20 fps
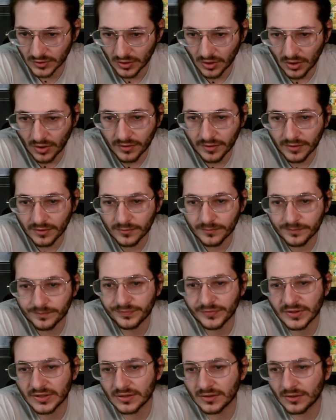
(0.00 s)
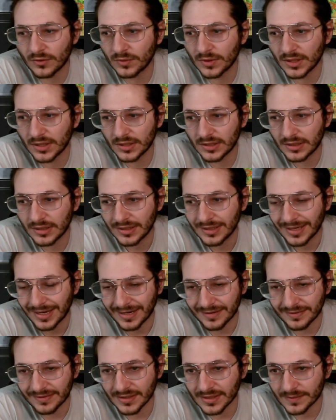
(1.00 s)
Although, you know what?
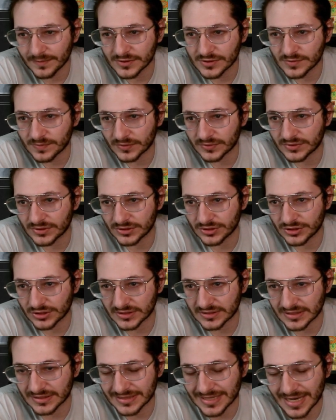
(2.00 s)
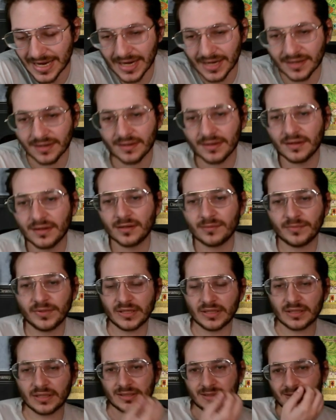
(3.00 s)
I think I was supposed to just attack,
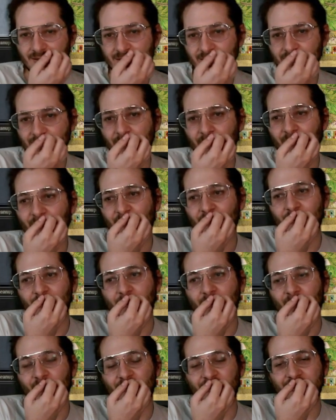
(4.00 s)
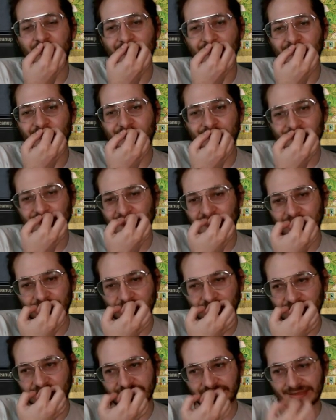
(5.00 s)
because we can kill a
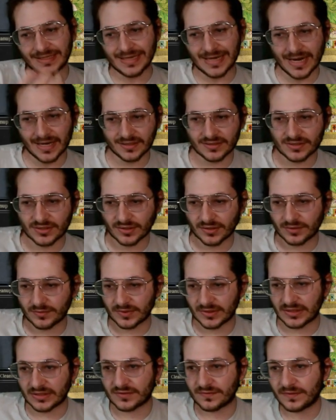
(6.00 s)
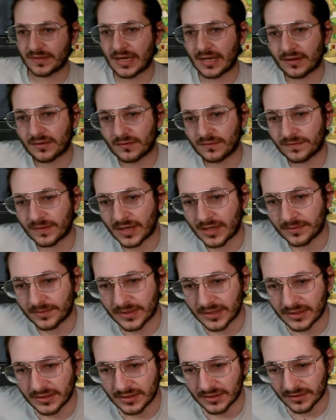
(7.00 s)
Llanowar elf next turn with this Fanatical
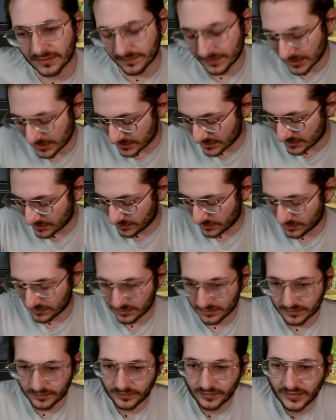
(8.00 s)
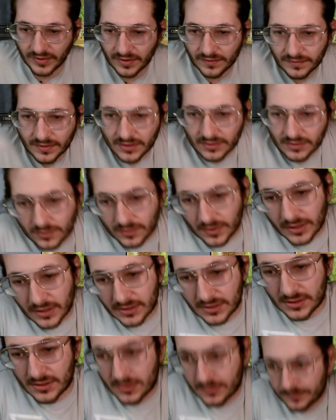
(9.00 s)
Firebrand if they
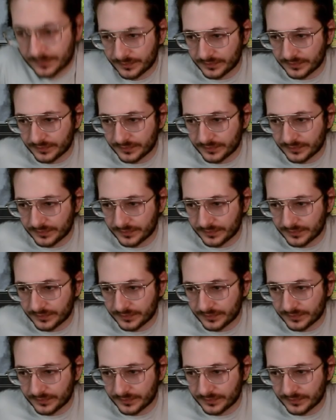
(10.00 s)
this.